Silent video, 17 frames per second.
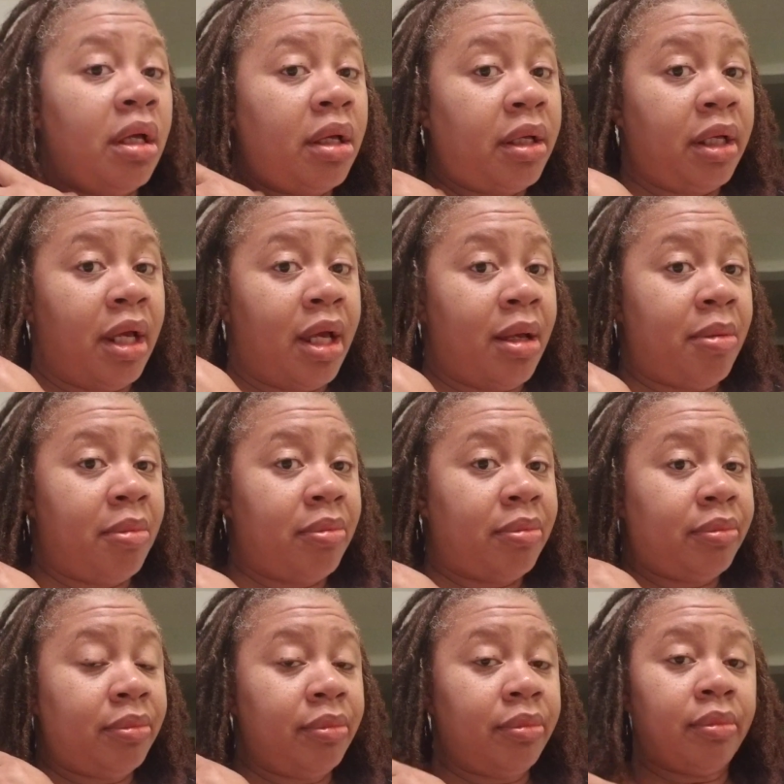Yeah,
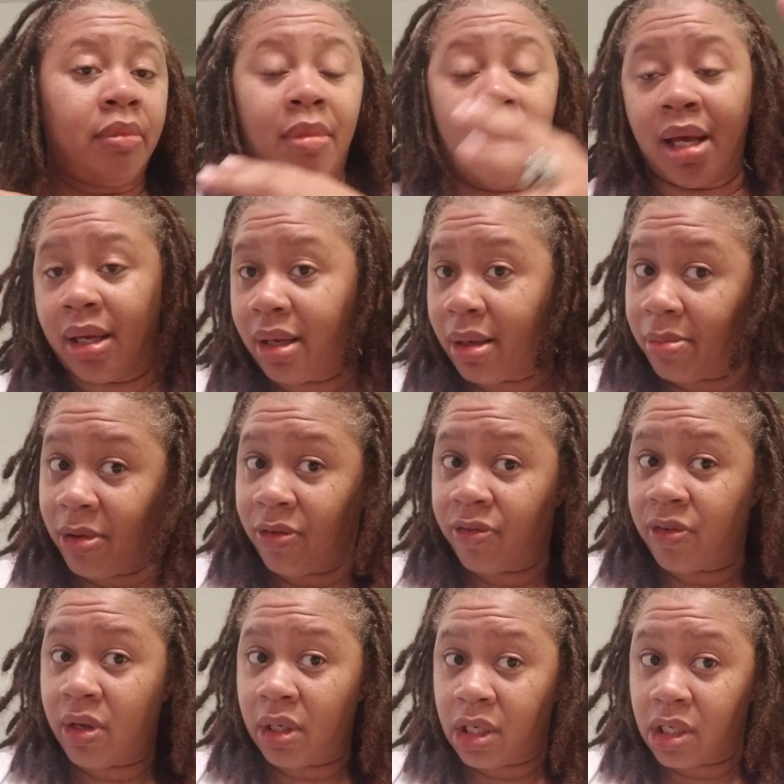my hair be
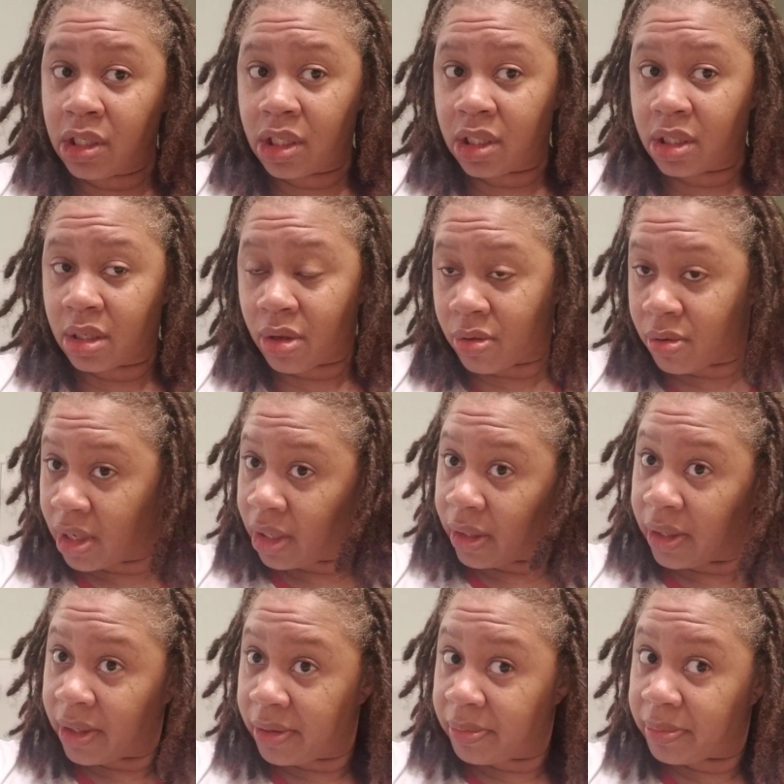feeling so
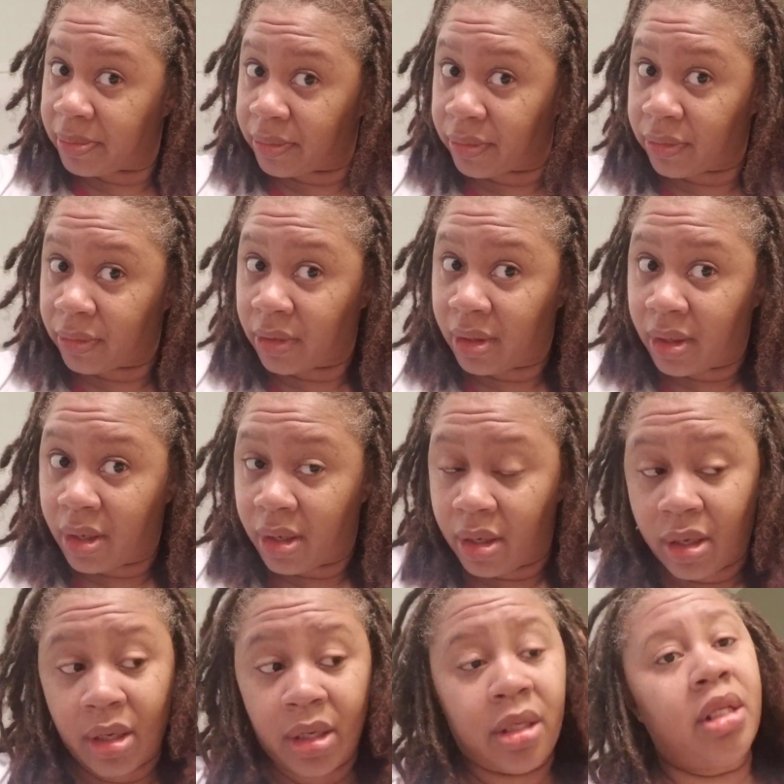good.
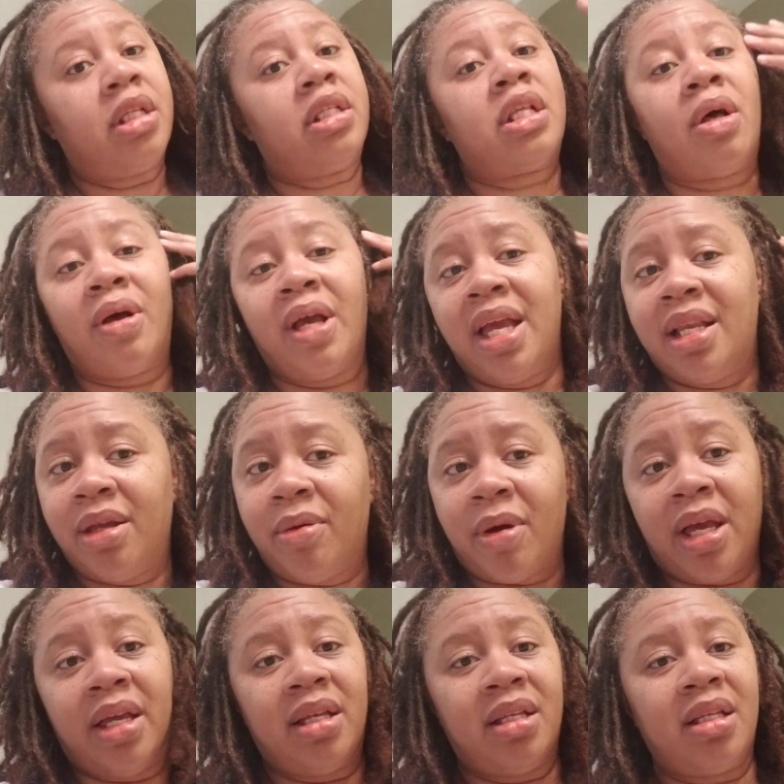So
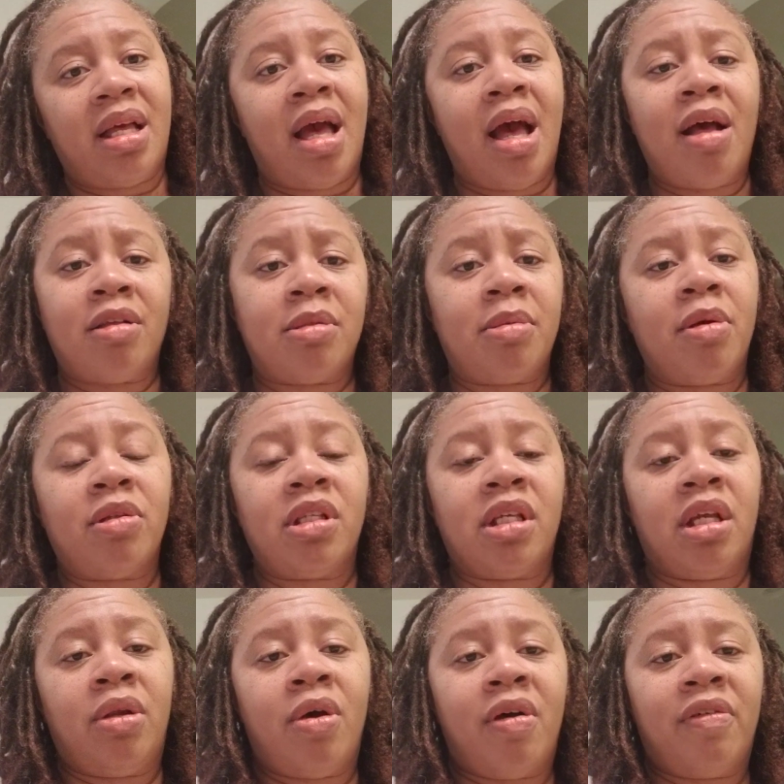anyway, I was supposed to
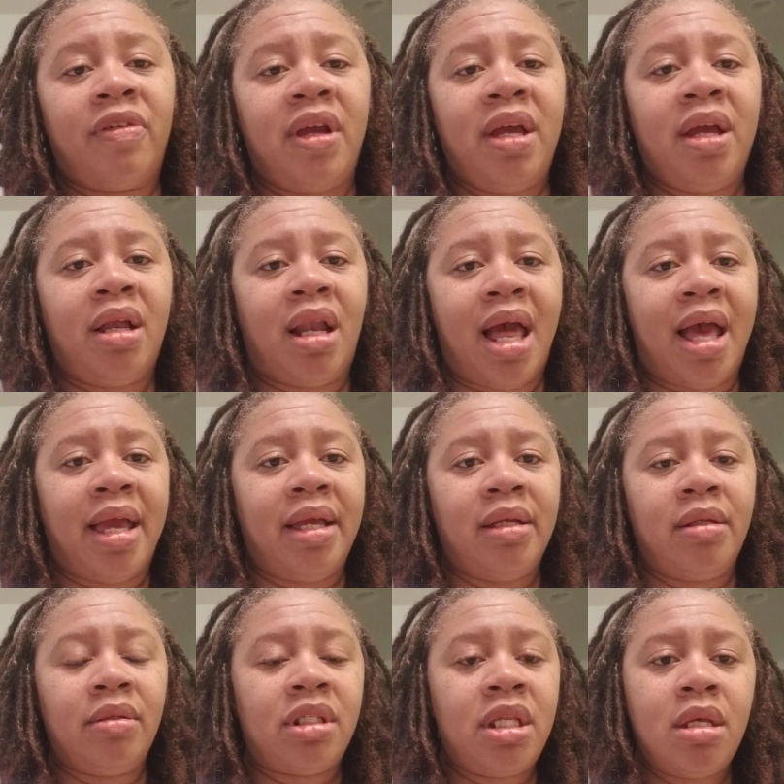get off of here
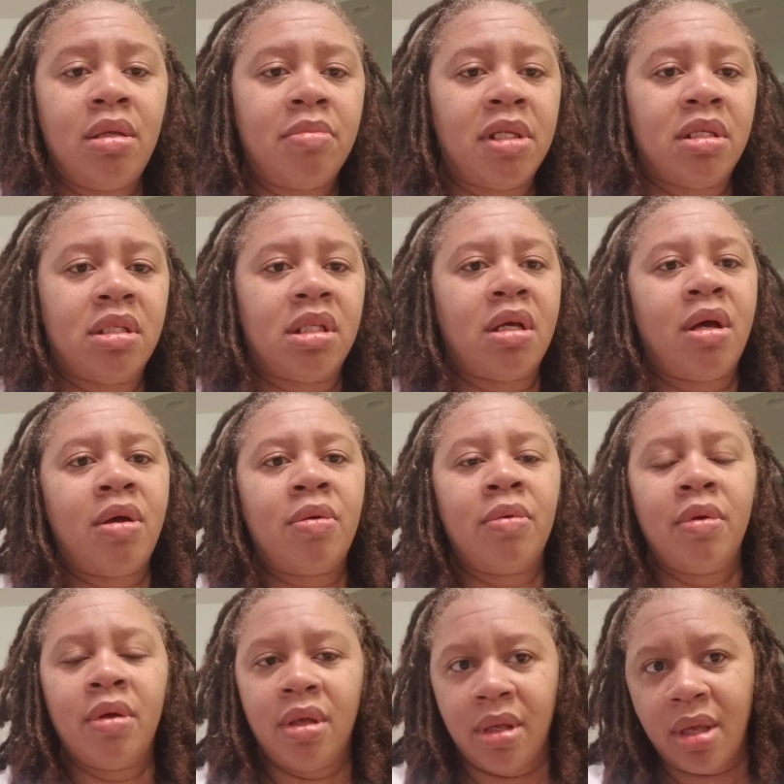like 10 minutes ago.